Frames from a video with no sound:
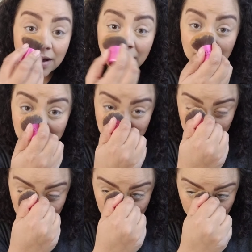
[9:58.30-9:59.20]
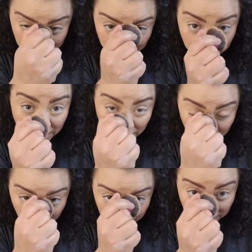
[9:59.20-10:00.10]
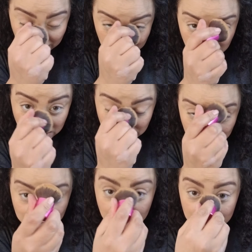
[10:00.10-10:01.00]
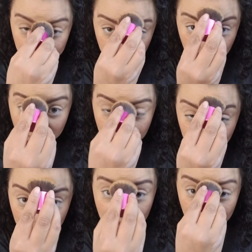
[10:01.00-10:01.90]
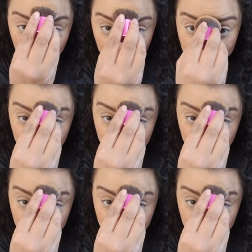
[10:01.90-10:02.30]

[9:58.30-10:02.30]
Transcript: I can take it, along the edges and